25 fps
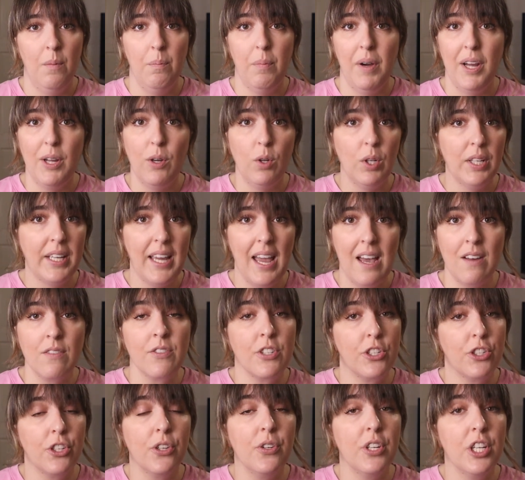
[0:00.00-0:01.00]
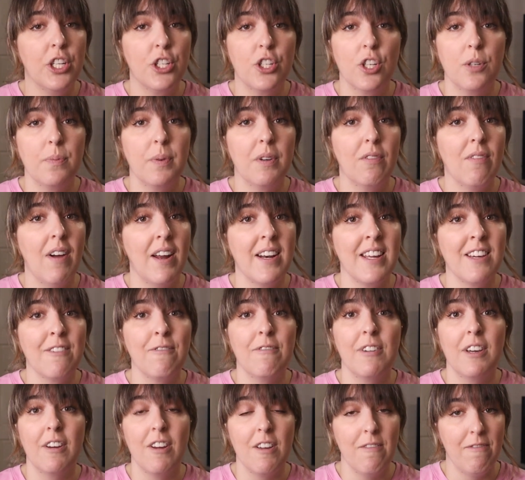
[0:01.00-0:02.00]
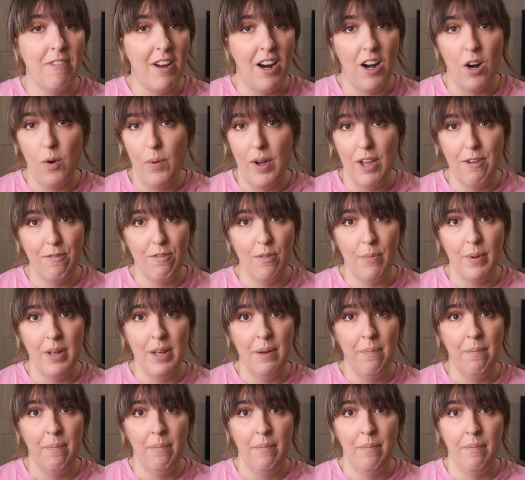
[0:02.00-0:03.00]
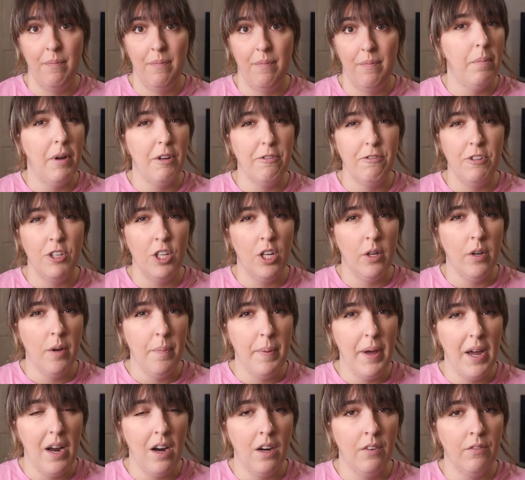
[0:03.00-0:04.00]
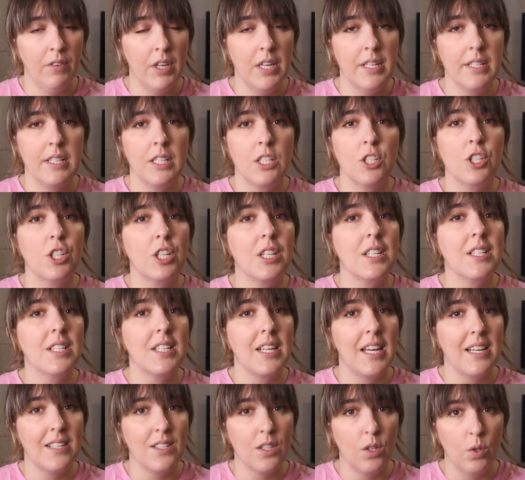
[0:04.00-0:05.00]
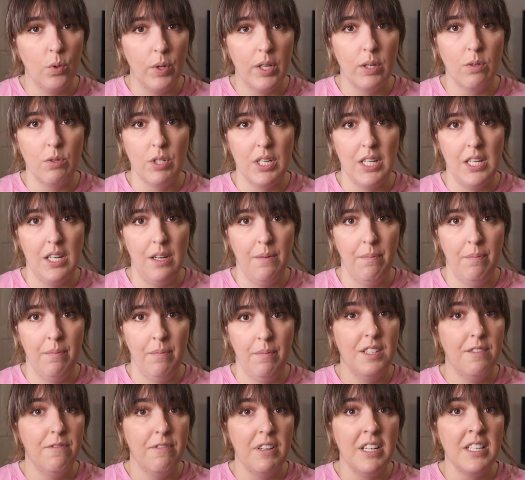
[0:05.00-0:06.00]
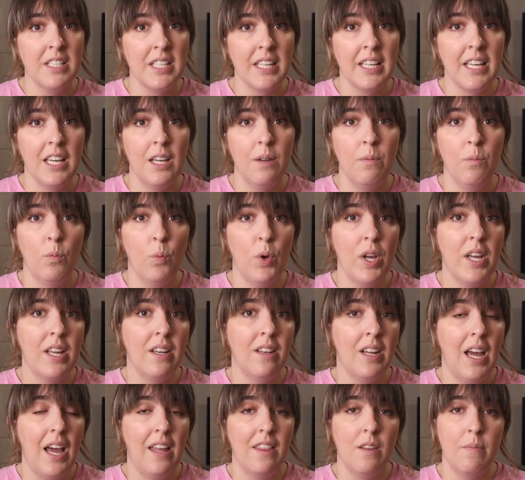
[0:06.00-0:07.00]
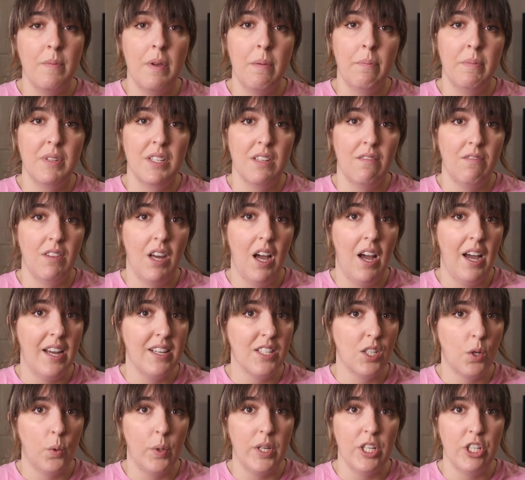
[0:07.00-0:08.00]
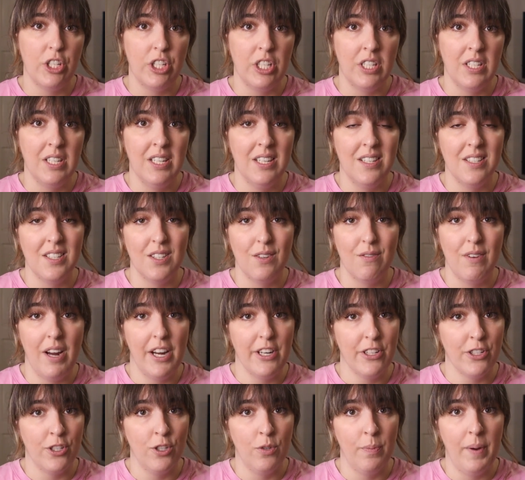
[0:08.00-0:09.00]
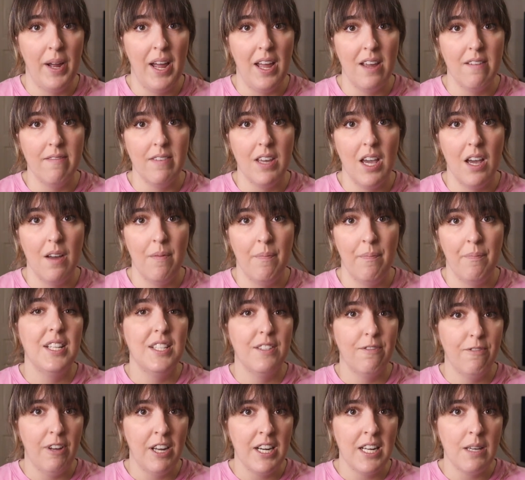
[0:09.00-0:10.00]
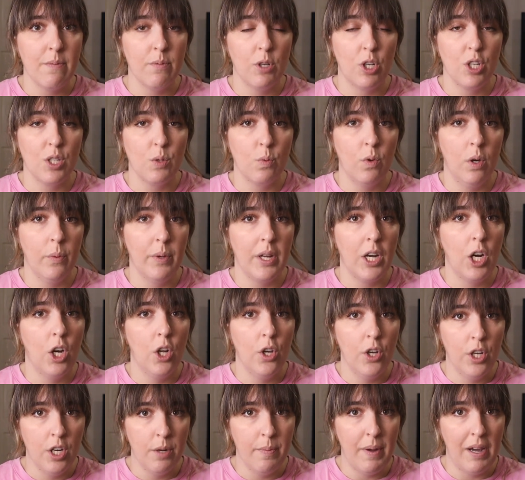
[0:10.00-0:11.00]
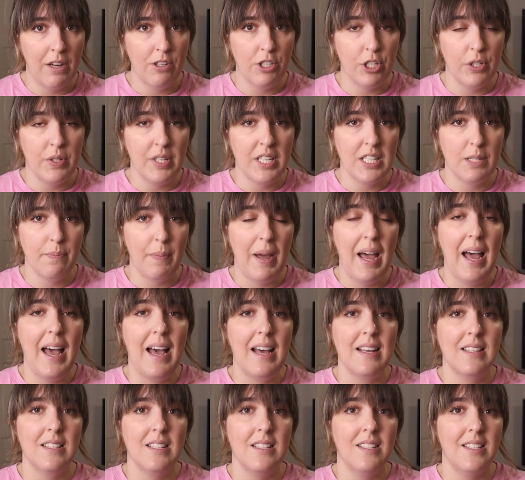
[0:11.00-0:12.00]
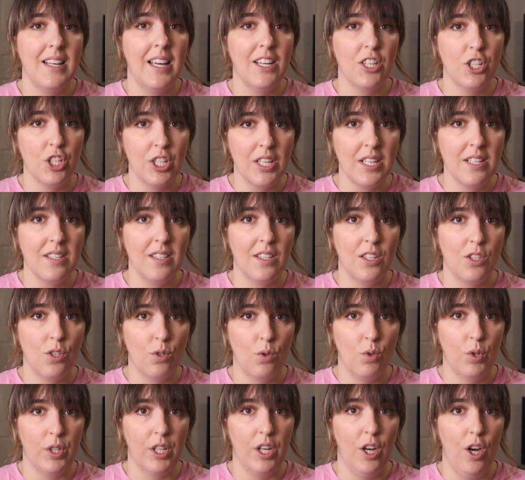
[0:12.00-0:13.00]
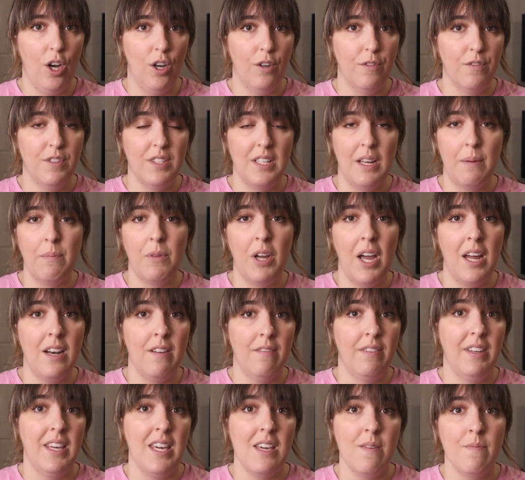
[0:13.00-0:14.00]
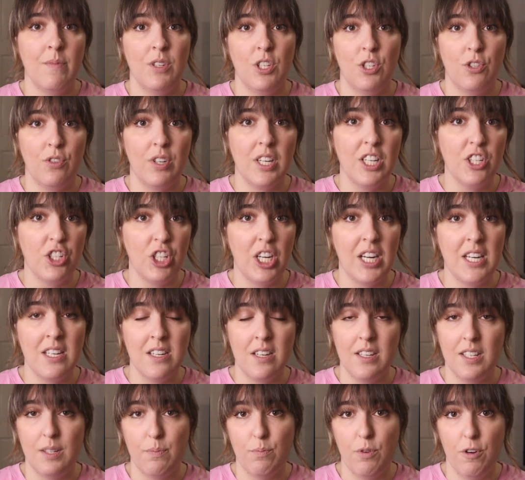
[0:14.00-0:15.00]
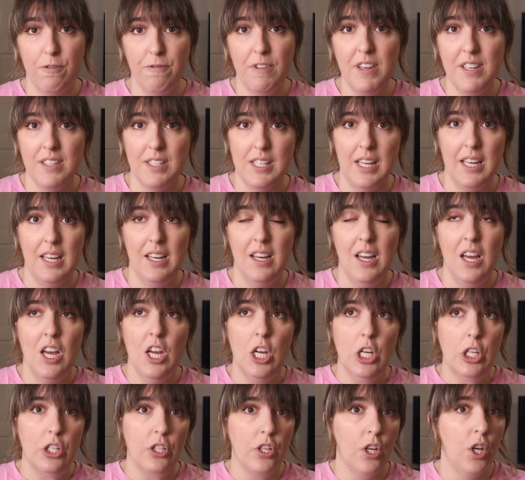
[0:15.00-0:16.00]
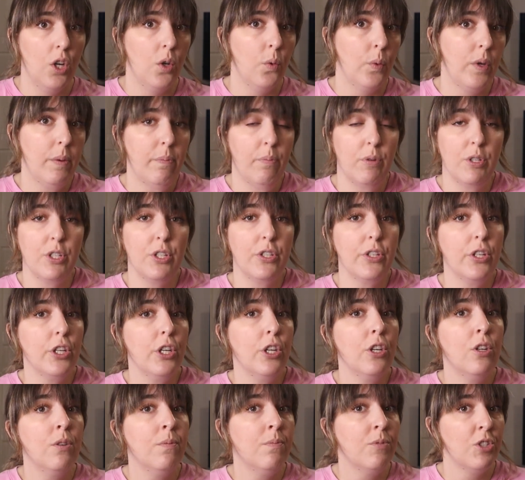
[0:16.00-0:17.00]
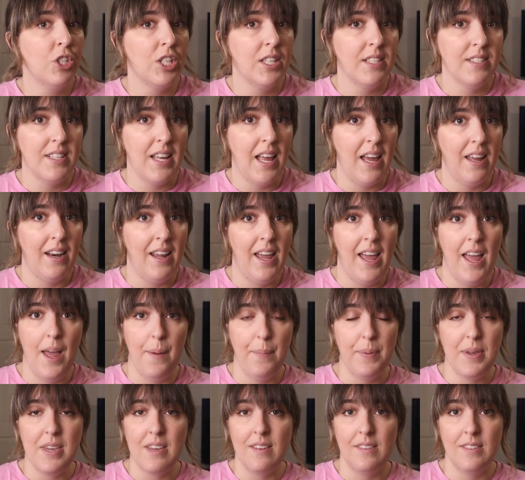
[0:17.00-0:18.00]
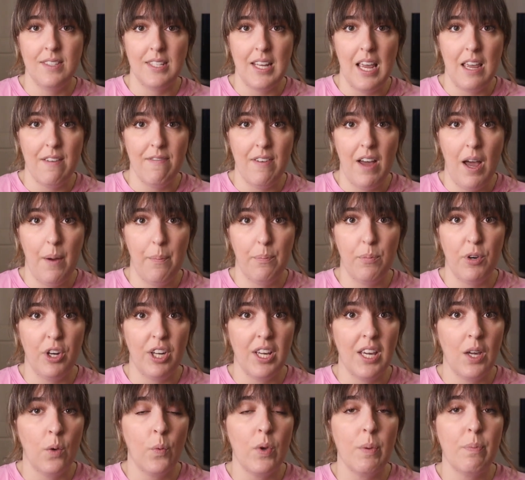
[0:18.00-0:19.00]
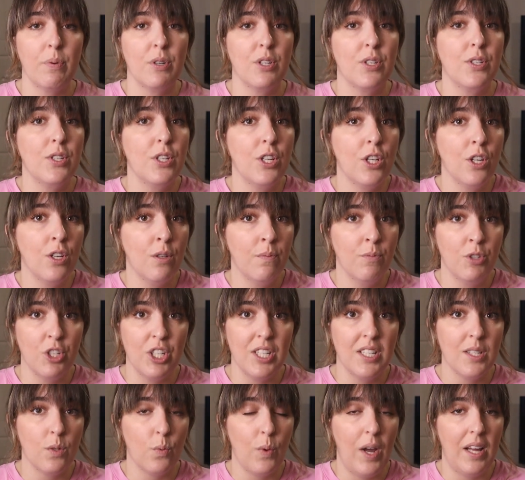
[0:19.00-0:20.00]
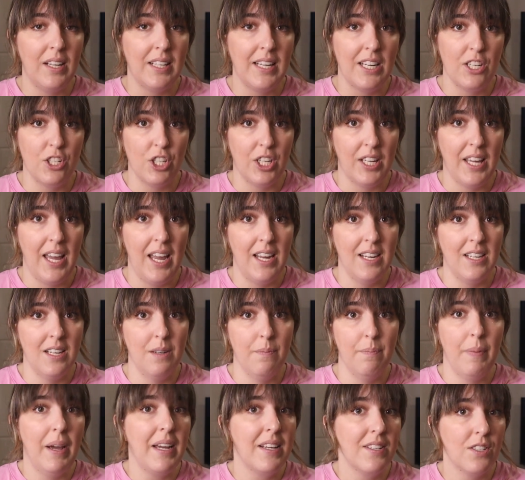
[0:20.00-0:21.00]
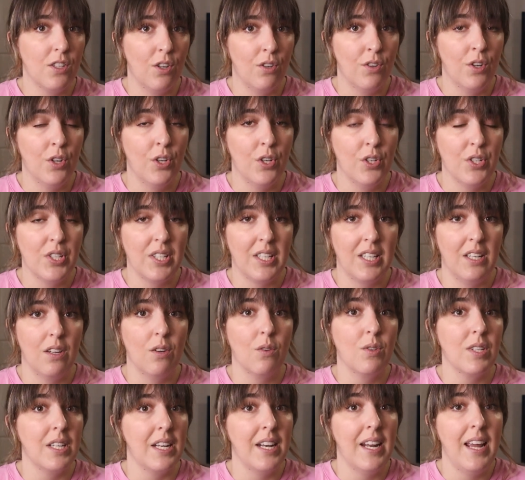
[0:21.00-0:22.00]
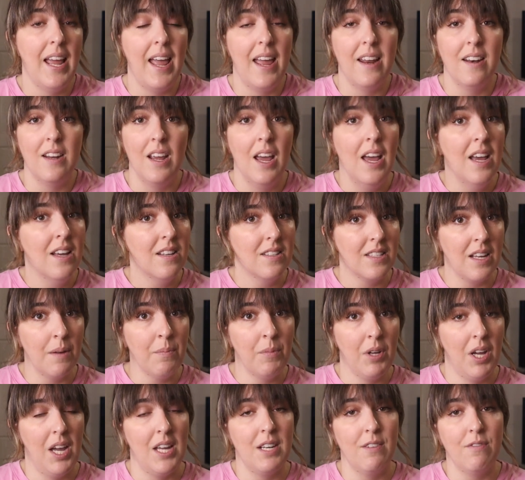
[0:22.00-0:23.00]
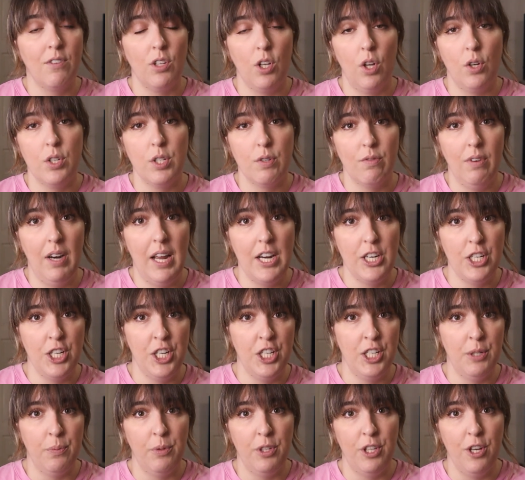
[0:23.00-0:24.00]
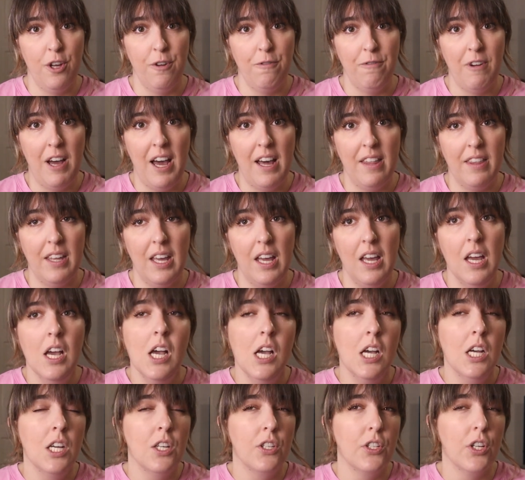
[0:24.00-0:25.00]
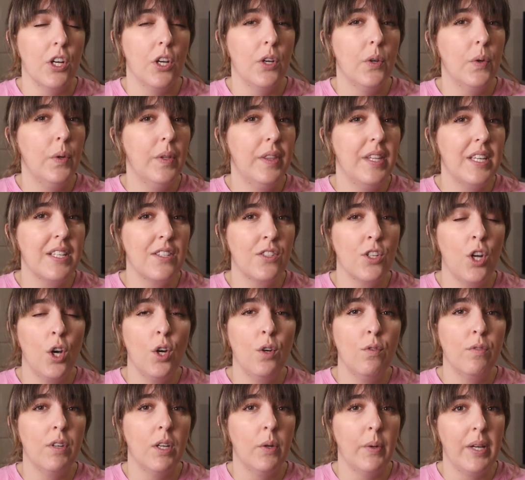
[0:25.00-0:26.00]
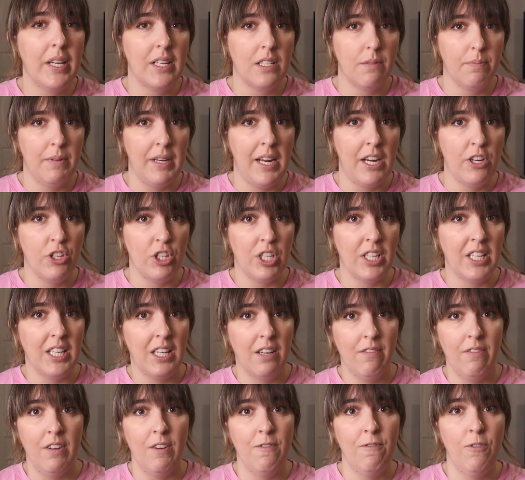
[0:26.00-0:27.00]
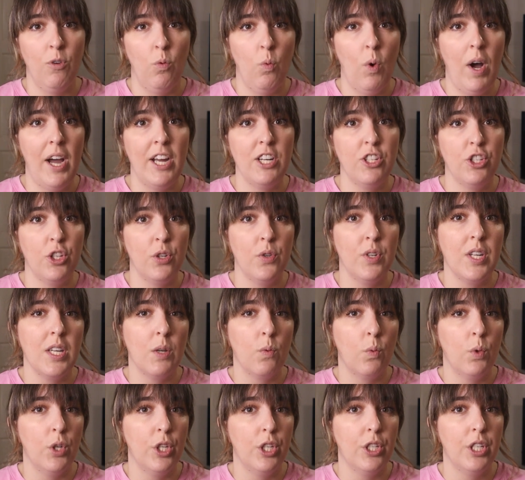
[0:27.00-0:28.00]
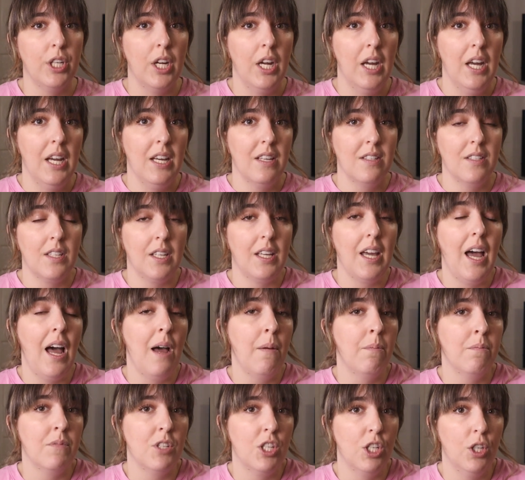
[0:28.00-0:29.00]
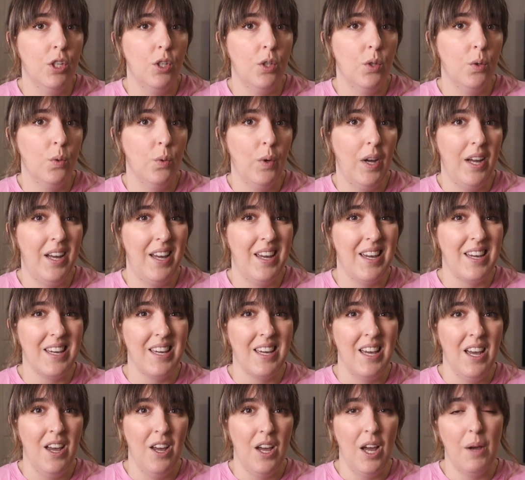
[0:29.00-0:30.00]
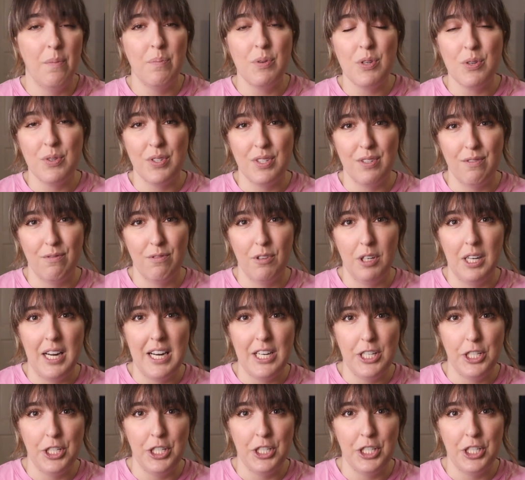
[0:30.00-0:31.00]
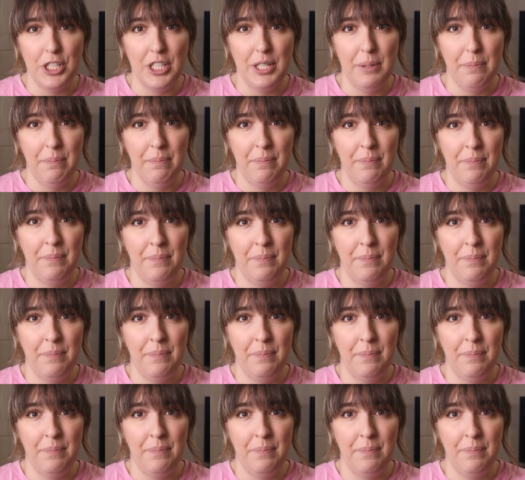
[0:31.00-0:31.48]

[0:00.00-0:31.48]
By all accounts, Judy should be running very far away from him but for no apparent reason she stays loyal to him, defending him when other members of the heist question his irrational behaviour. It's funny because what we learn about Judy's past is that she's the daughter of some kind of chemistry genius professor, so we presume she's had a happy and safe upbringing. We presume she's well educated based on her skills and had some kind of close relationship with her father. So there's no real explanation given for why Judy would succumb to a abusive relationship